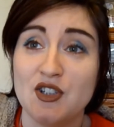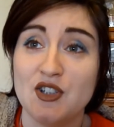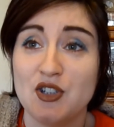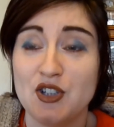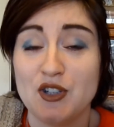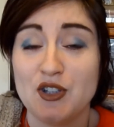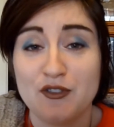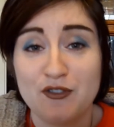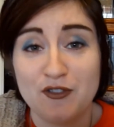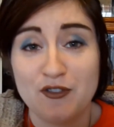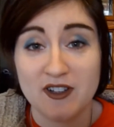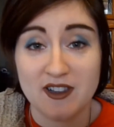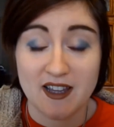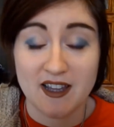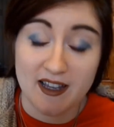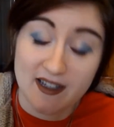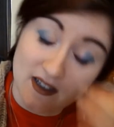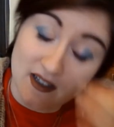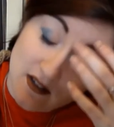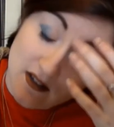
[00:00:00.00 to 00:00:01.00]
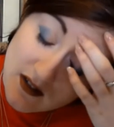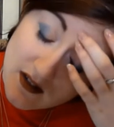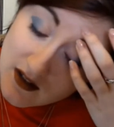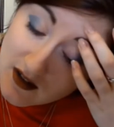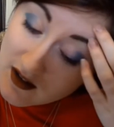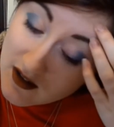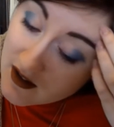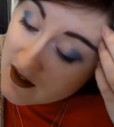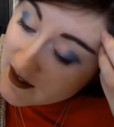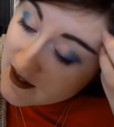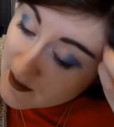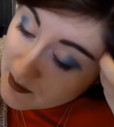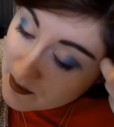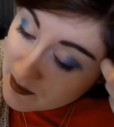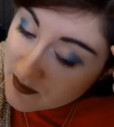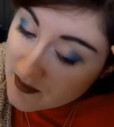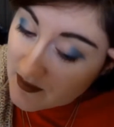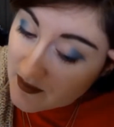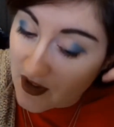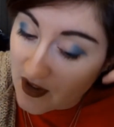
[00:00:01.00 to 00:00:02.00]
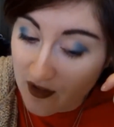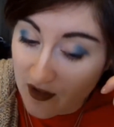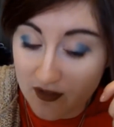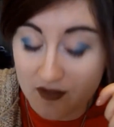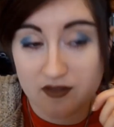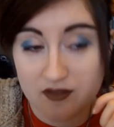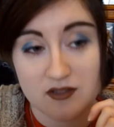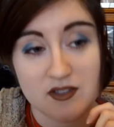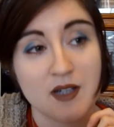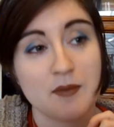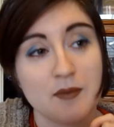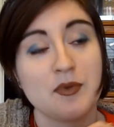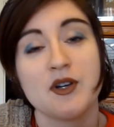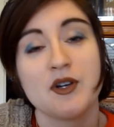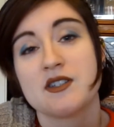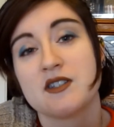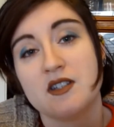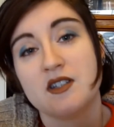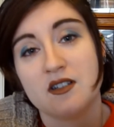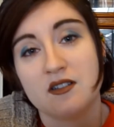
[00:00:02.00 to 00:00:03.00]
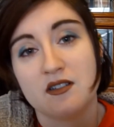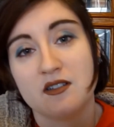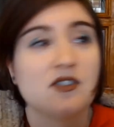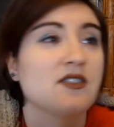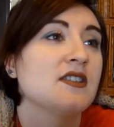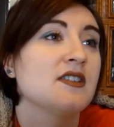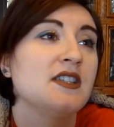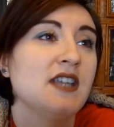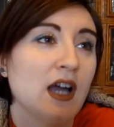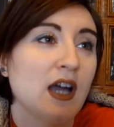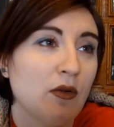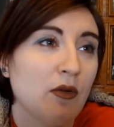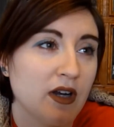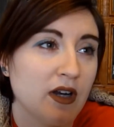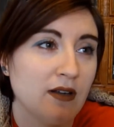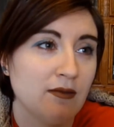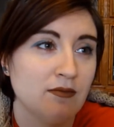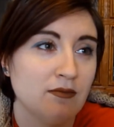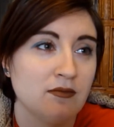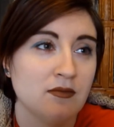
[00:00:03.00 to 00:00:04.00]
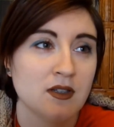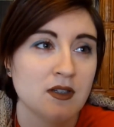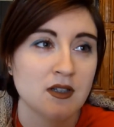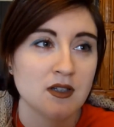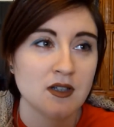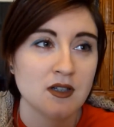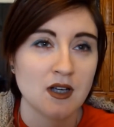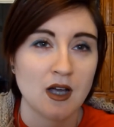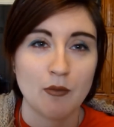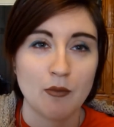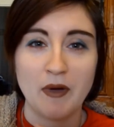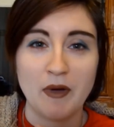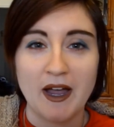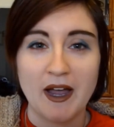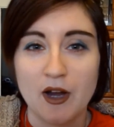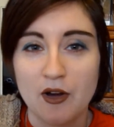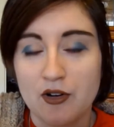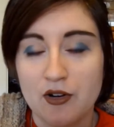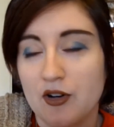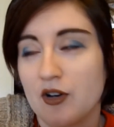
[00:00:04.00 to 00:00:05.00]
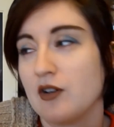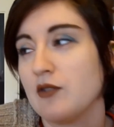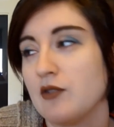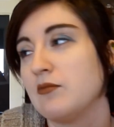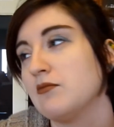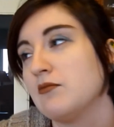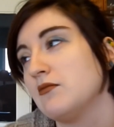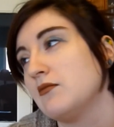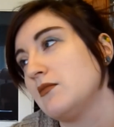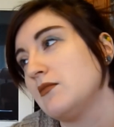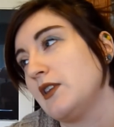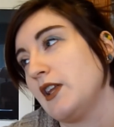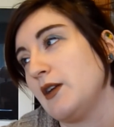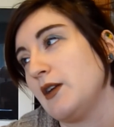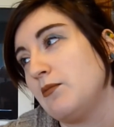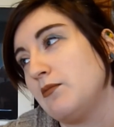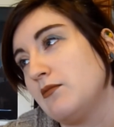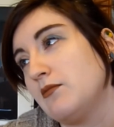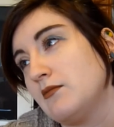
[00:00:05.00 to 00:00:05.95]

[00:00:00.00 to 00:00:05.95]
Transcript: You feel like, oh, that, you know, that person doesn't get what I'm about, or they